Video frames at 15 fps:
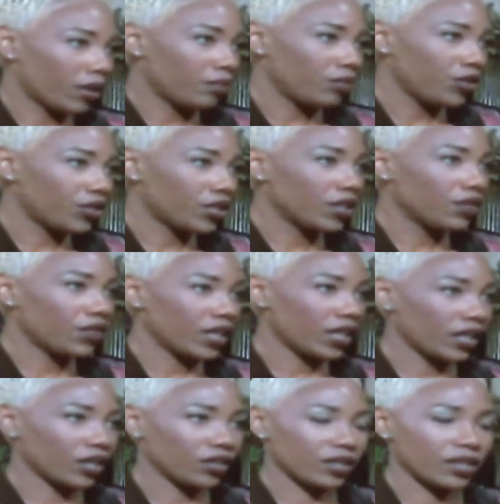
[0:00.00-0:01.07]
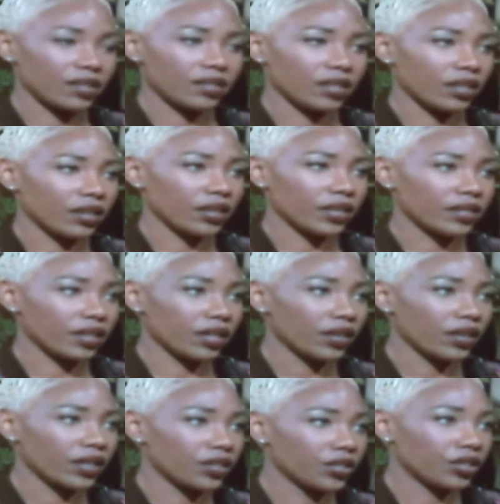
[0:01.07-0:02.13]
music videos, etc.,
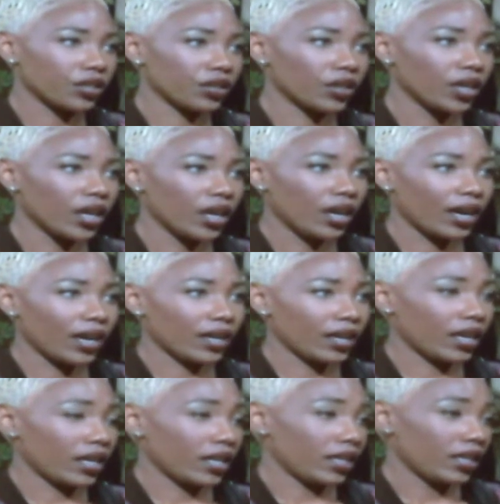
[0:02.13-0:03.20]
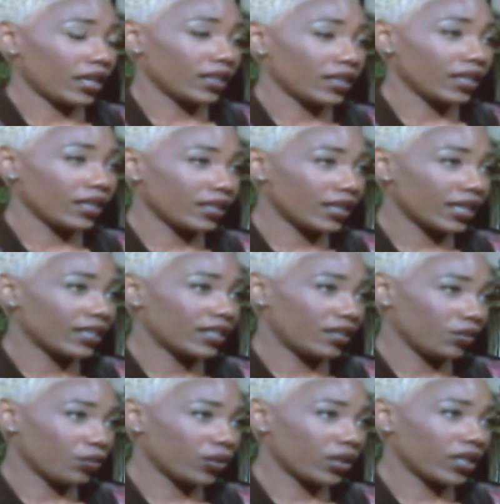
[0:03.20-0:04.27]
etc. So I think
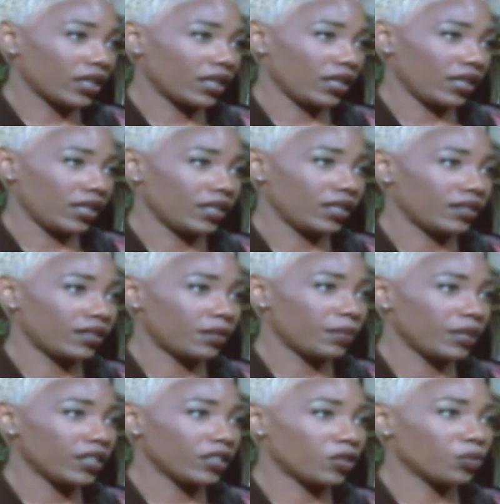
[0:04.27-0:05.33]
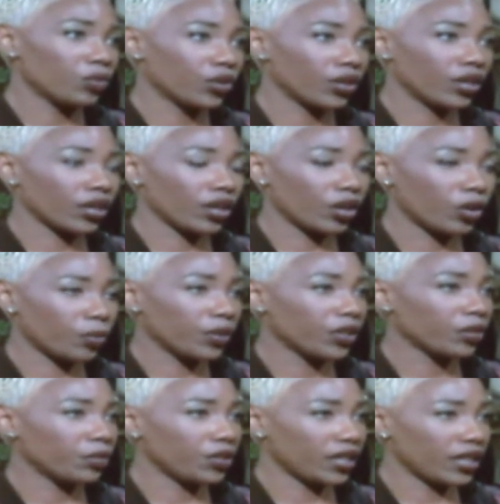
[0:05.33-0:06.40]
that's what it needs to be. It's more open
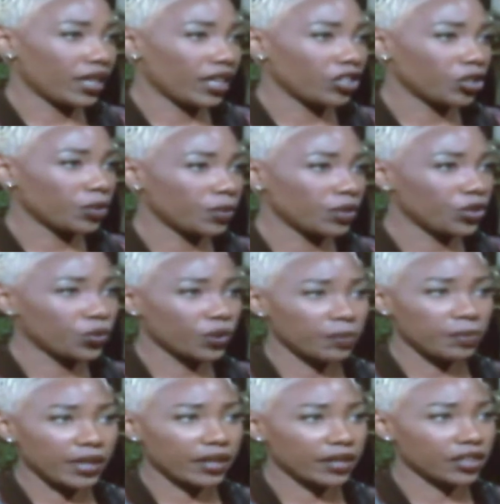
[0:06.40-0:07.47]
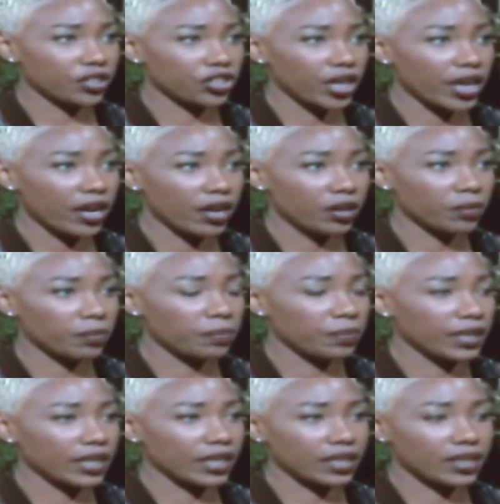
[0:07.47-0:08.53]
communication between parent and child,
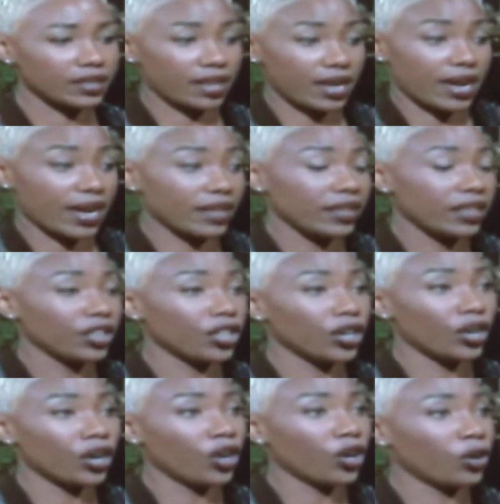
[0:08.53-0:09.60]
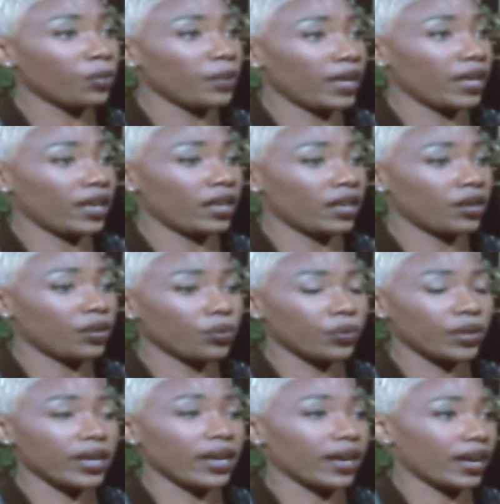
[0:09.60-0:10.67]
because I didn't go home, and
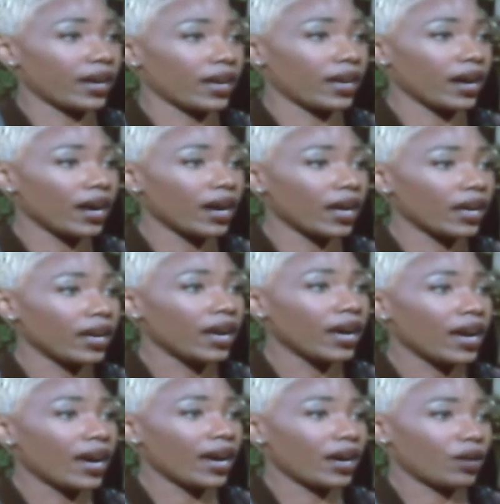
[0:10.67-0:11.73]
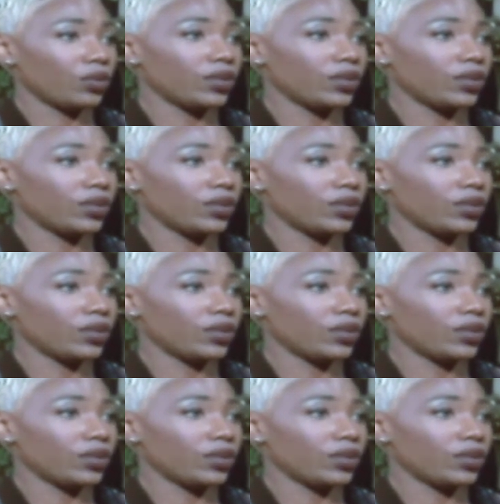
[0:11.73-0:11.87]
when I got caught, I